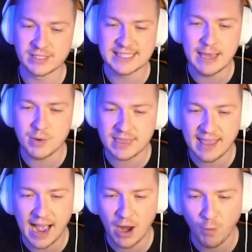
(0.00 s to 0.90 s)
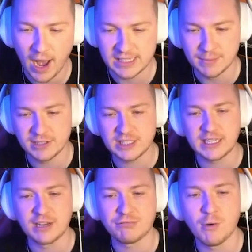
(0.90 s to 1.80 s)
The same with Dire Eyes. I'm
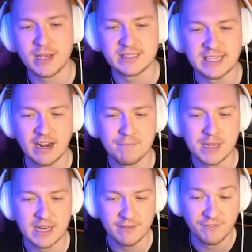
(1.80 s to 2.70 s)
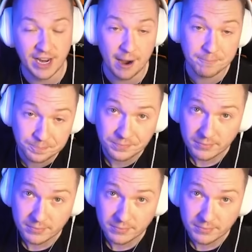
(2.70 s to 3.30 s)
actually going to throw it inside of medium for now.